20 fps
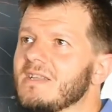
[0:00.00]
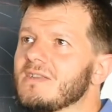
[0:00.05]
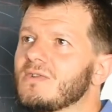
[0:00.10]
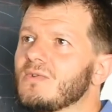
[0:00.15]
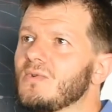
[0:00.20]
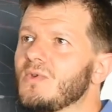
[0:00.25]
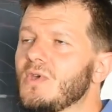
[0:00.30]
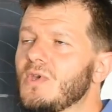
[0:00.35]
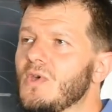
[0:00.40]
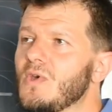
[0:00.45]

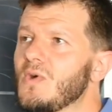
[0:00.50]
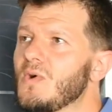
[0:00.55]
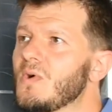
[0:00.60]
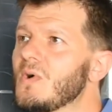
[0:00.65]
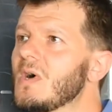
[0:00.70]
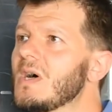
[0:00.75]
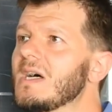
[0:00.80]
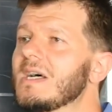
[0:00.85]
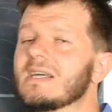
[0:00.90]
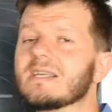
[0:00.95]
to
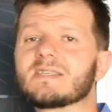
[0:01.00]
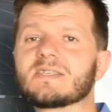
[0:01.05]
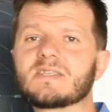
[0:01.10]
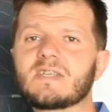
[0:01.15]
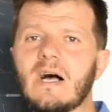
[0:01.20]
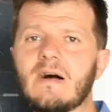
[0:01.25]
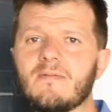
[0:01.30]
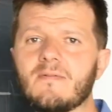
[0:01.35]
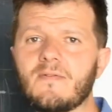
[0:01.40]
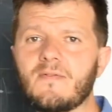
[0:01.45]
you
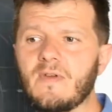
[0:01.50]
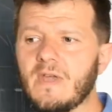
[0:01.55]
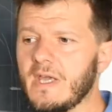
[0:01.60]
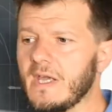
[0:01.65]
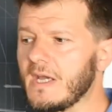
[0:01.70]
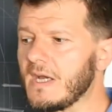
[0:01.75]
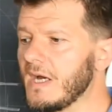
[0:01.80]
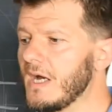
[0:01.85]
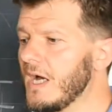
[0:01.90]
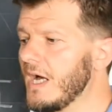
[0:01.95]

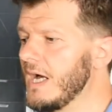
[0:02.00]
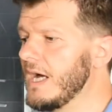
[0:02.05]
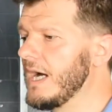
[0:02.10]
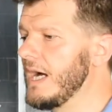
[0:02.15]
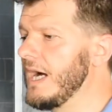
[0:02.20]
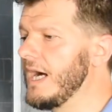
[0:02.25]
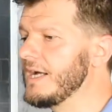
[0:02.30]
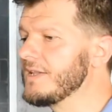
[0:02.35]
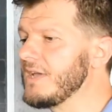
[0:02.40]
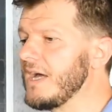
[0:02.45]
something
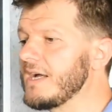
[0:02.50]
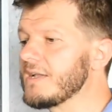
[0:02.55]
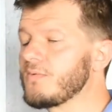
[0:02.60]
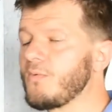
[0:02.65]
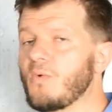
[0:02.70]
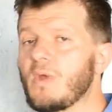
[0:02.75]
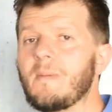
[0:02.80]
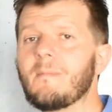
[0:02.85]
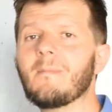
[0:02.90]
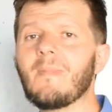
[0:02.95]
that
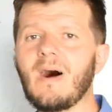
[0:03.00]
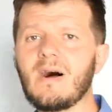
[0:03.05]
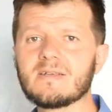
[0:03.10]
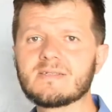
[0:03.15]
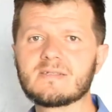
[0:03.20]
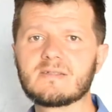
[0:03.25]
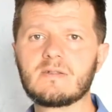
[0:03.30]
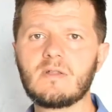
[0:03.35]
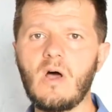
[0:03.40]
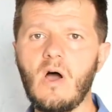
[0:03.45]
we
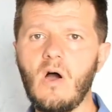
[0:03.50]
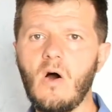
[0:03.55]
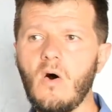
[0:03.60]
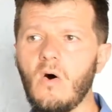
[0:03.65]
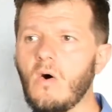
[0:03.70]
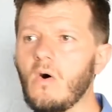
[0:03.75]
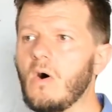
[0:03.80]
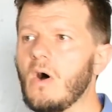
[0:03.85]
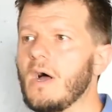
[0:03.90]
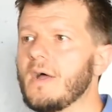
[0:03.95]
must
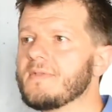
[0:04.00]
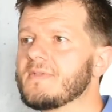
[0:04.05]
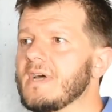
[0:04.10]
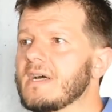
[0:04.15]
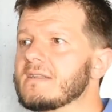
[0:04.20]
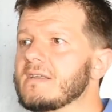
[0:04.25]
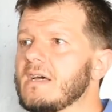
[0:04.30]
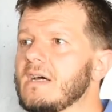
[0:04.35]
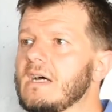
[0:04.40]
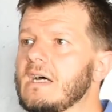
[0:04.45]
know,
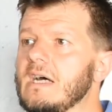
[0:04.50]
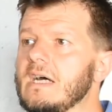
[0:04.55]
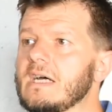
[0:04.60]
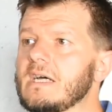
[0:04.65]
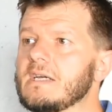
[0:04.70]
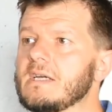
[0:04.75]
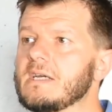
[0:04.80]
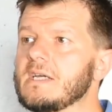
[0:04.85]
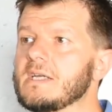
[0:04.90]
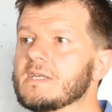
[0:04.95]
that
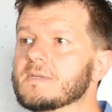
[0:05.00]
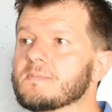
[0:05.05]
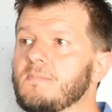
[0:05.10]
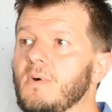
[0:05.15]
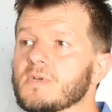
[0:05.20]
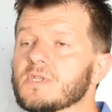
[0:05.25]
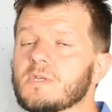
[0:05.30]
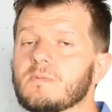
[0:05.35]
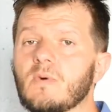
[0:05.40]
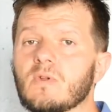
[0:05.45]
is
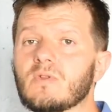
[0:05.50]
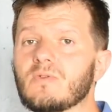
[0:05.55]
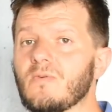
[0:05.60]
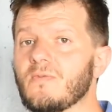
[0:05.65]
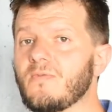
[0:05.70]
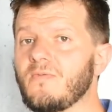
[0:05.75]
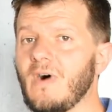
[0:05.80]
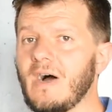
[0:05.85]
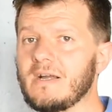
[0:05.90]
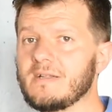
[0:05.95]
possible to
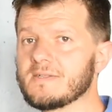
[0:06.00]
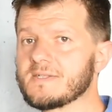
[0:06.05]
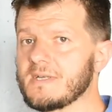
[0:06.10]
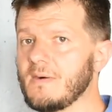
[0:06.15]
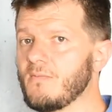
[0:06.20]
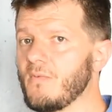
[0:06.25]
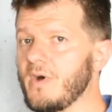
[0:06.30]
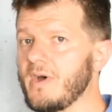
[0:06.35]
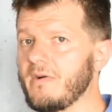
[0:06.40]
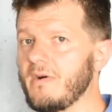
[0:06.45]
find
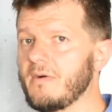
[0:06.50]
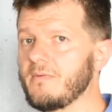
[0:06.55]
somewhere